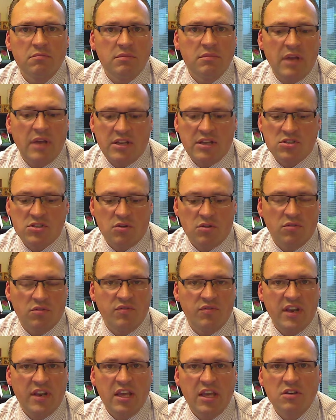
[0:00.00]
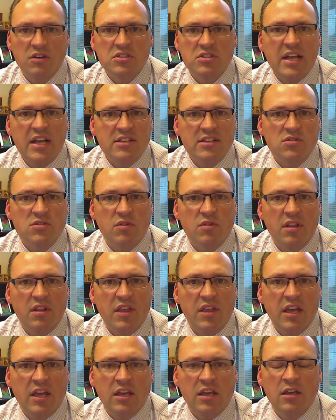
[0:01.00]
external videos, that sort of
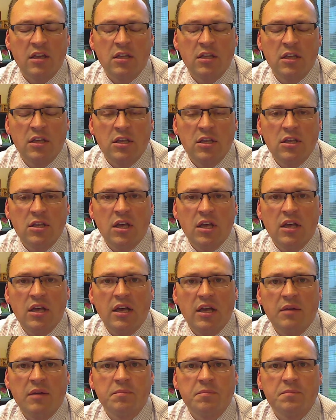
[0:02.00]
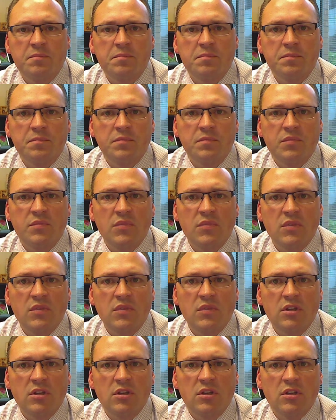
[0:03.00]
thing,
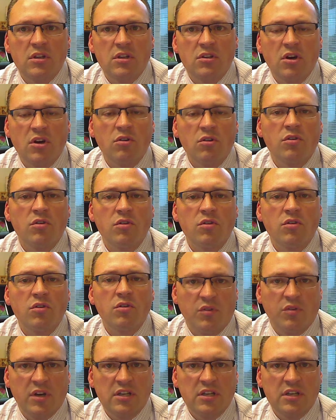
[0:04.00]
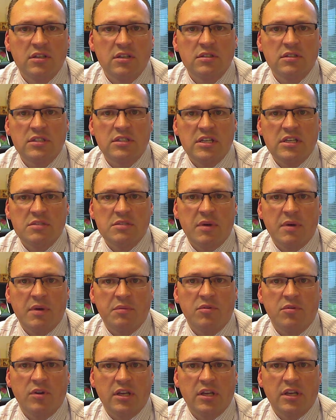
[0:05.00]
don't overdo it, is my
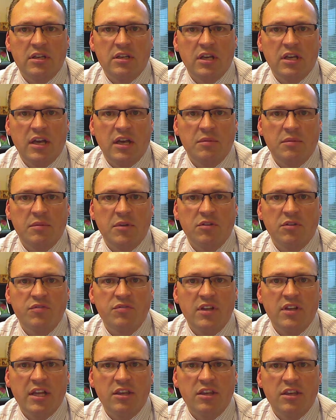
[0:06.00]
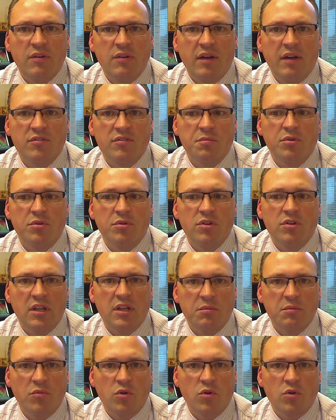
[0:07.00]
point. Don't feel like you have to pull in
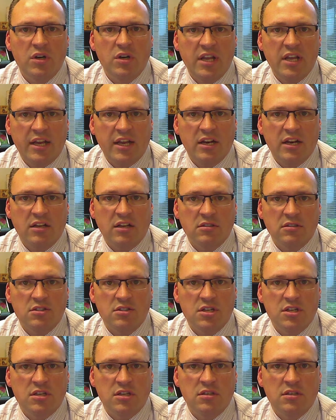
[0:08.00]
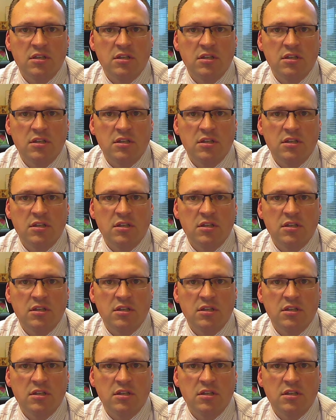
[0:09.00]
more technology